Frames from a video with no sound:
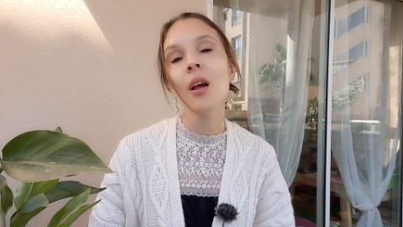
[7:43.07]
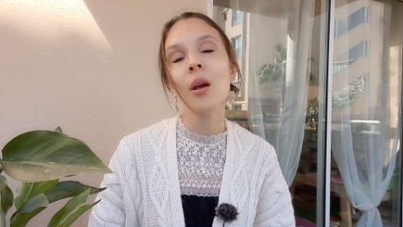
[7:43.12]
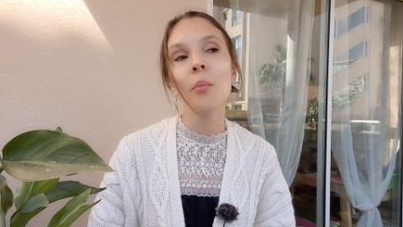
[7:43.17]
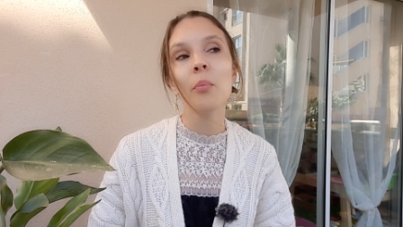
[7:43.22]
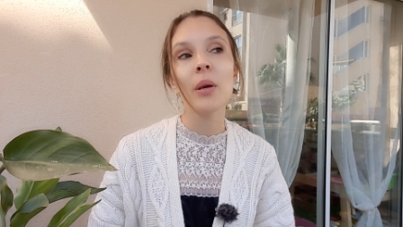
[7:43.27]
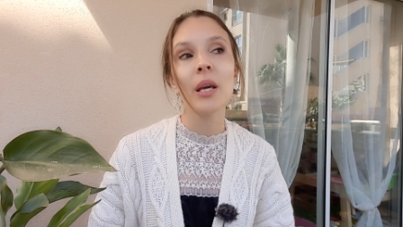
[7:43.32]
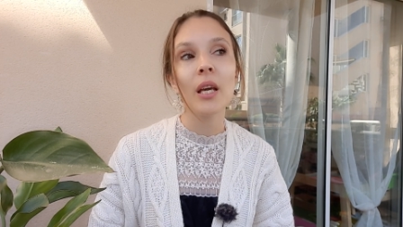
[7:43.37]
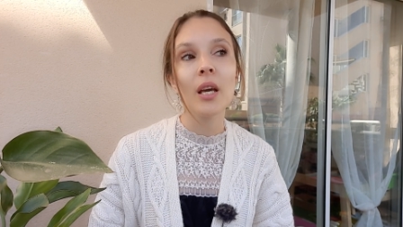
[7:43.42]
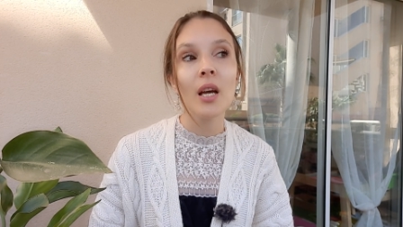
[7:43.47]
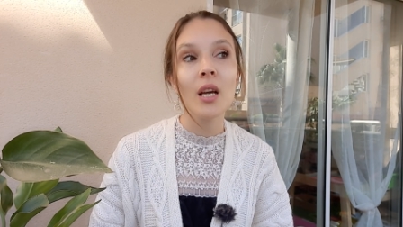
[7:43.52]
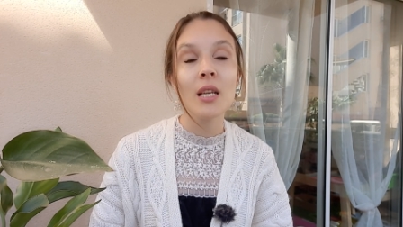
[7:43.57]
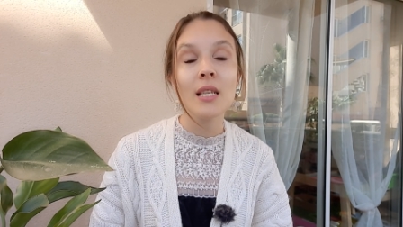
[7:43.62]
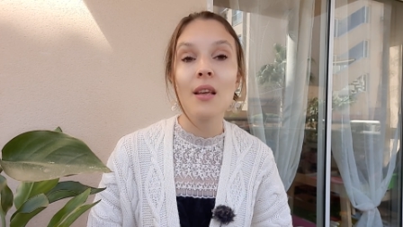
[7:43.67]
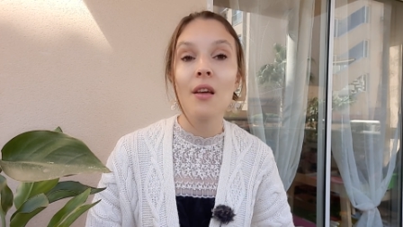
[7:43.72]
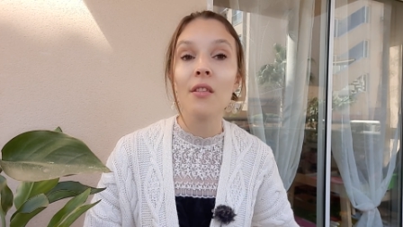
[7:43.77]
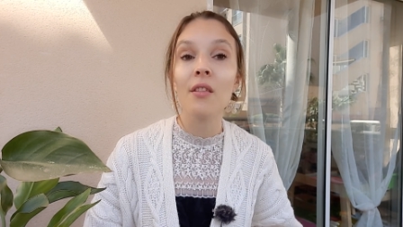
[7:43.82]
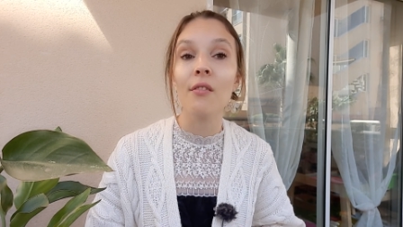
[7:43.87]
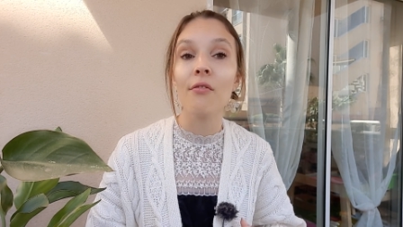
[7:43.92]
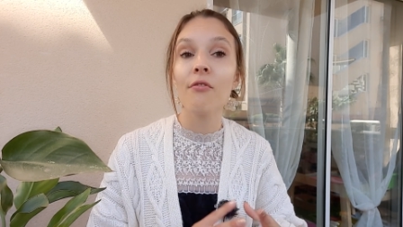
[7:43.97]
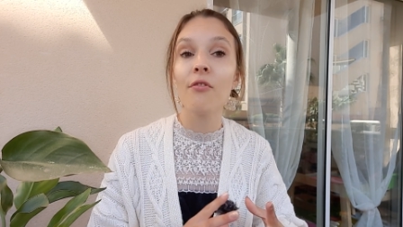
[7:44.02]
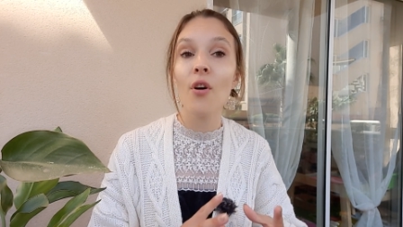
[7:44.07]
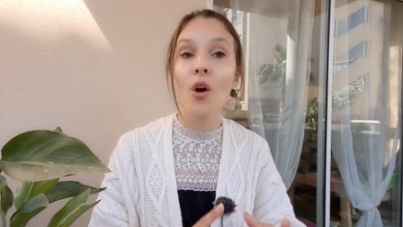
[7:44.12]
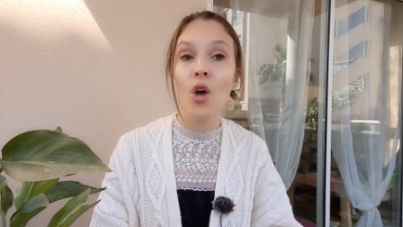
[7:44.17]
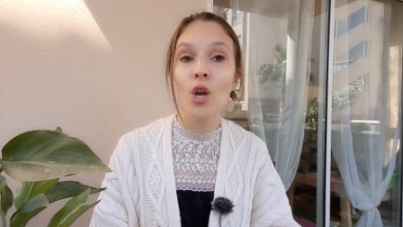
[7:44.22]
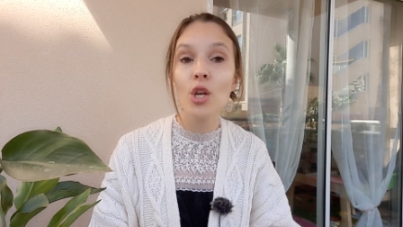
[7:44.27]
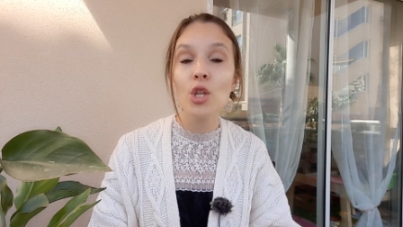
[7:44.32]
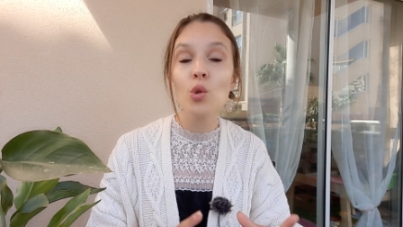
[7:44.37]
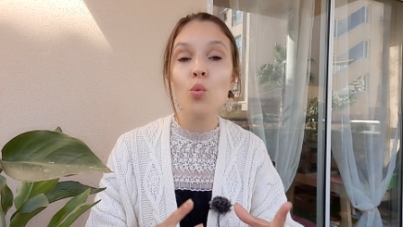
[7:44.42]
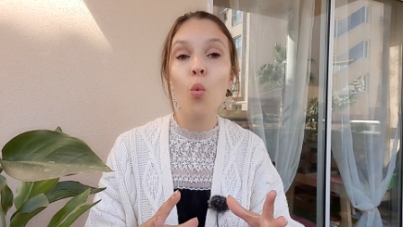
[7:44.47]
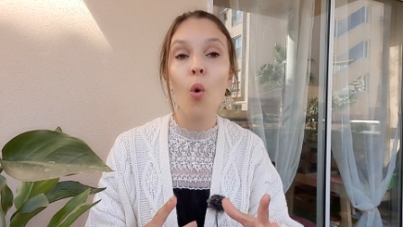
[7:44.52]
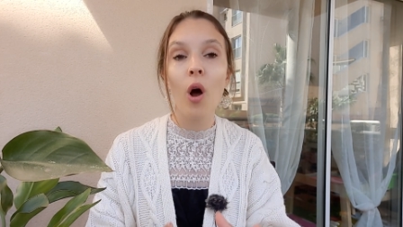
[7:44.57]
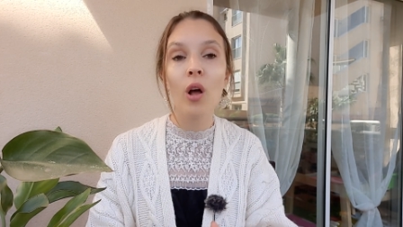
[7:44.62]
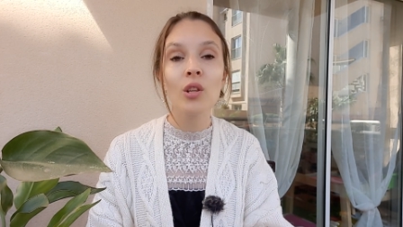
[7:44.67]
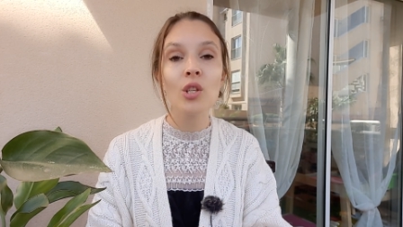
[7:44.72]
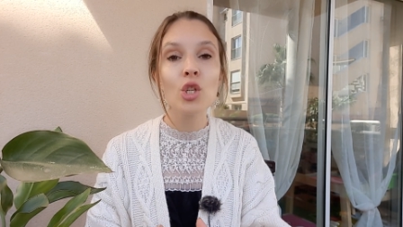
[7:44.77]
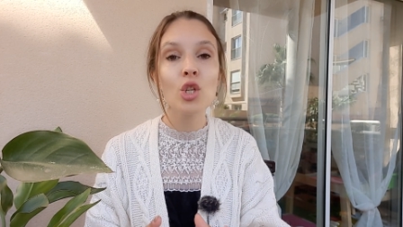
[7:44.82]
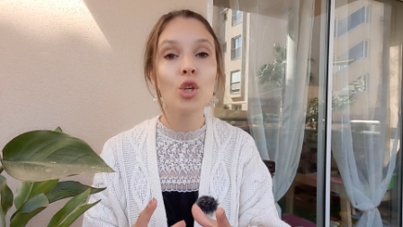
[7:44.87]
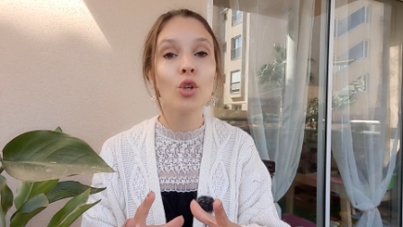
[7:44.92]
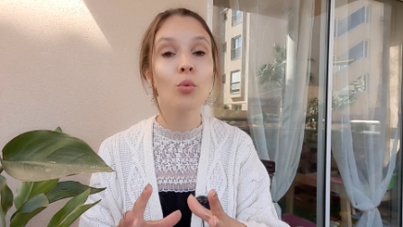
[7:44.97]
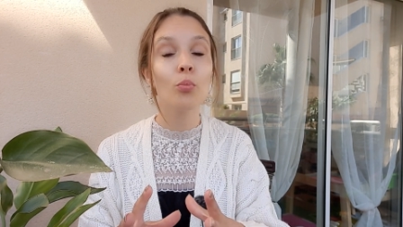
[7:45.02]
because the first
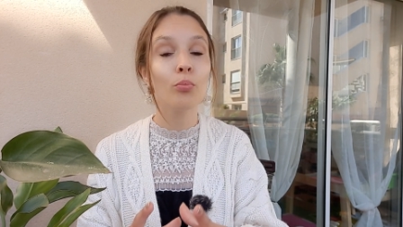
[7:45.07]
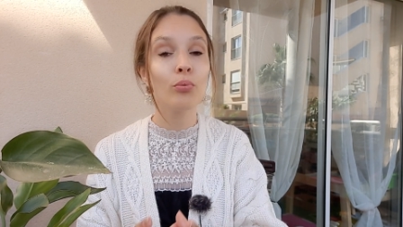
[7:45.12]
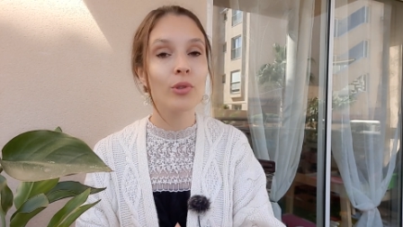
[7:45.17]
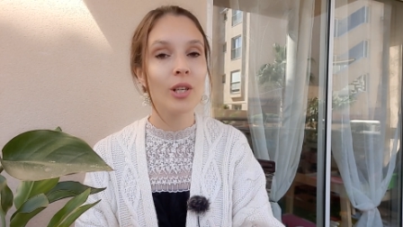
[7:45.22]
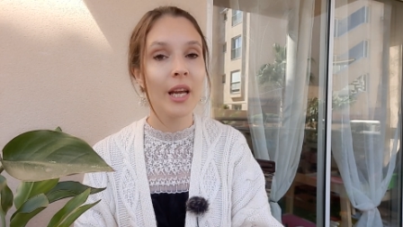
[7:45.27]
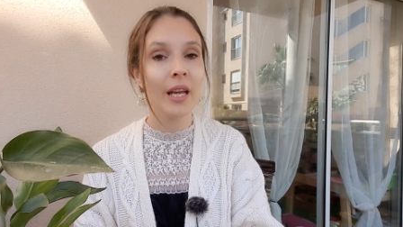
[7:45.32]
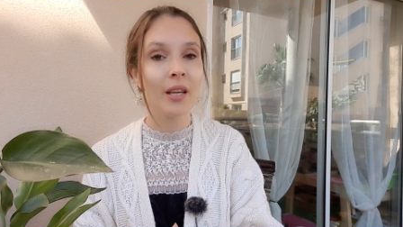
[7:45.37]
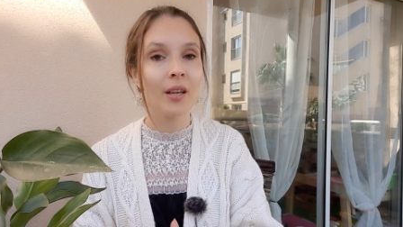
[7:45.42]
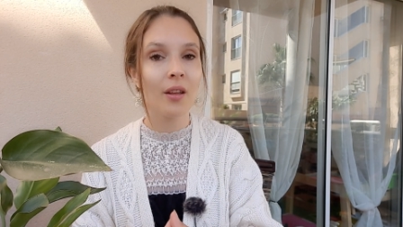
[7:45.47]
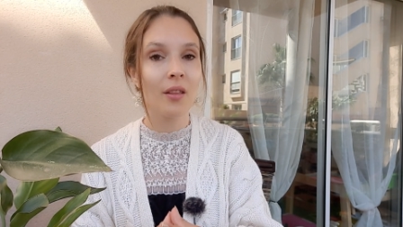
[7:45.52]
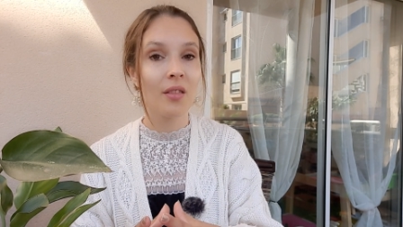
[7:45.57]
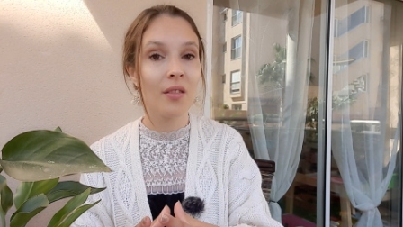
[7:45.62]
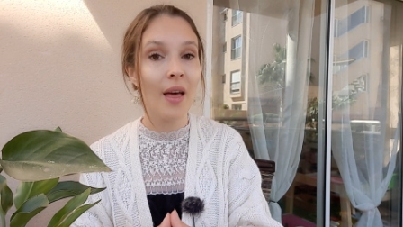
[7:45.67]
ones who bring